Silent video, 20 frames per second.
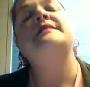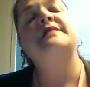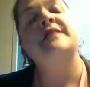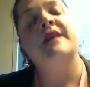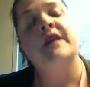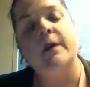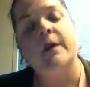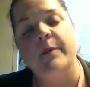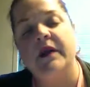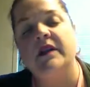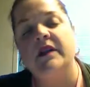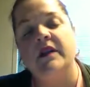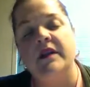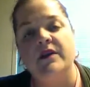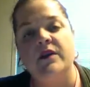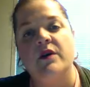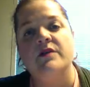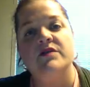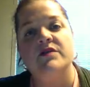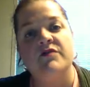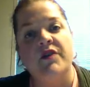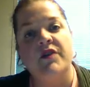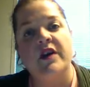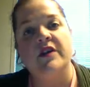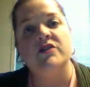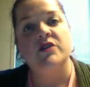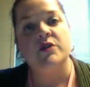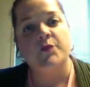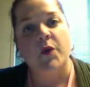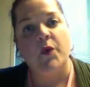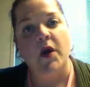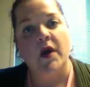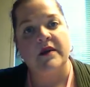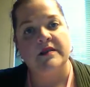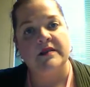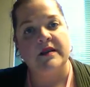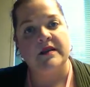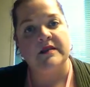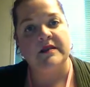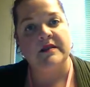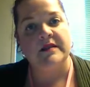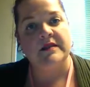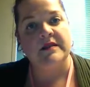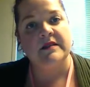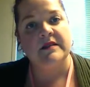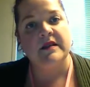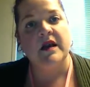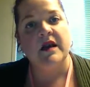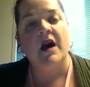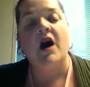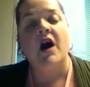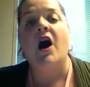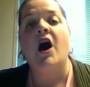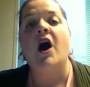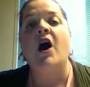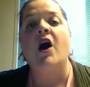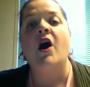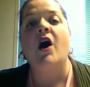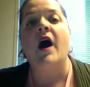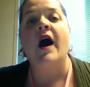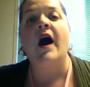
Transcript: Typically, those infectious processes are